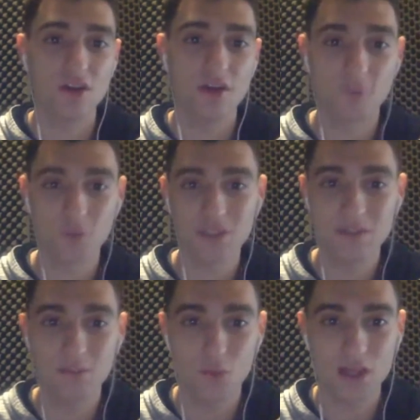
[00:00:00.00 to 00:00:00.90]
A
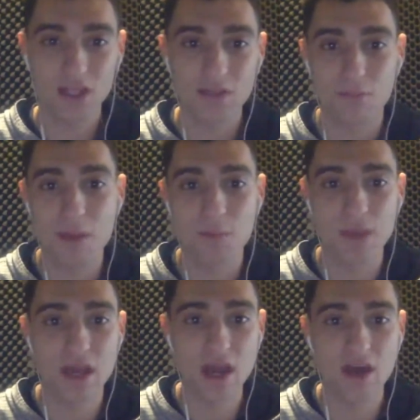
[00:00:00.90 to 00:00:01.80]
14-point lead might
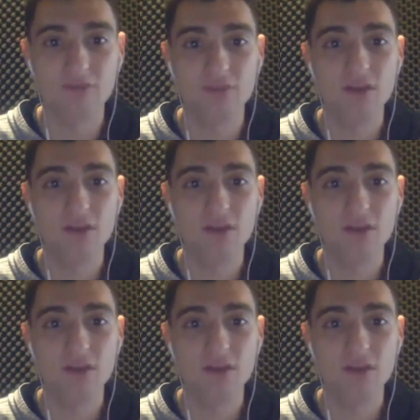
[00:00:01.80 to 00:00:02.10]
be enough.